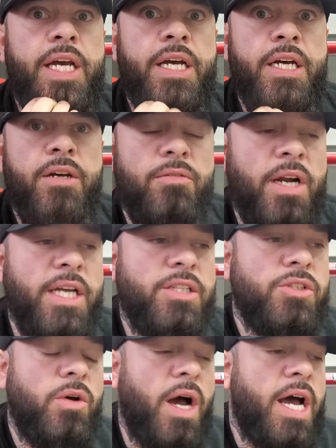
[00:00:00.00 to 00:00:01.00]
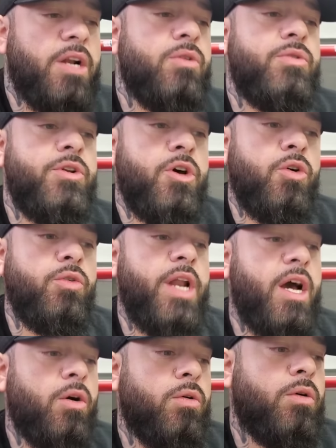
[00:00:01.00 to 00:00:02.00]
Yeah, right. So I don't know
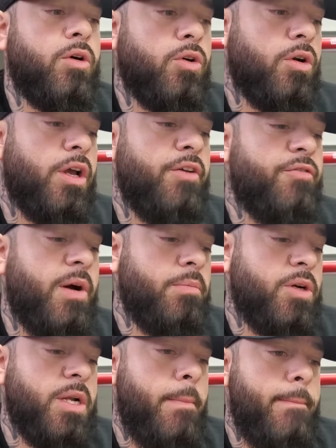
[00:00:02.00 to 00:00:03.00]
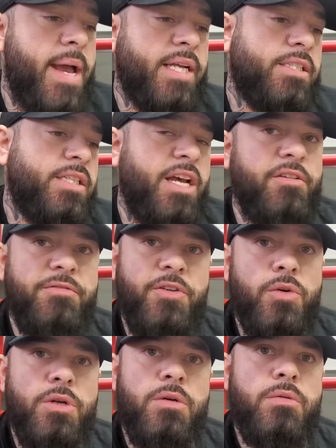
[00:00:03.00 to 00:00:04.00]
now if I'm going to match that
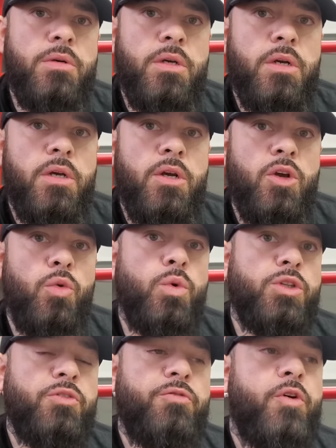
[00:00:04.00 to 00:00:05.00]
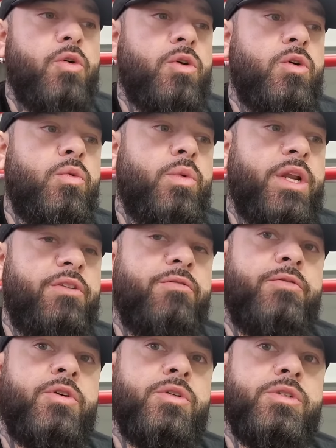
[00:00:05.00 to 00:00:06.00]
photo with the photo when he
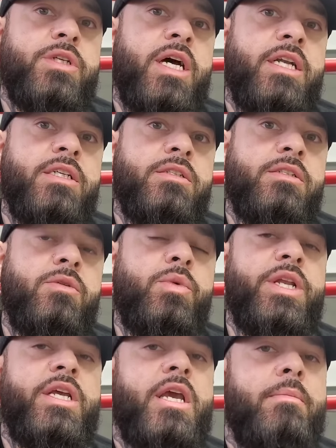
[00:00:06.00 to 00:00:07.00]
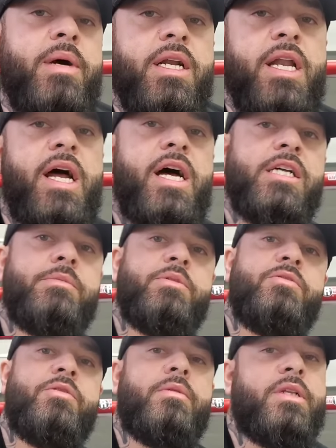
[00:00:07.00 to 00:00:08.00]
first got his, when he came out of the
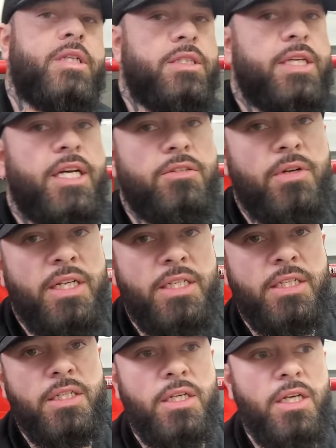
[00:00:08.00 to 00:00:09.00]
hospital from the detached retina.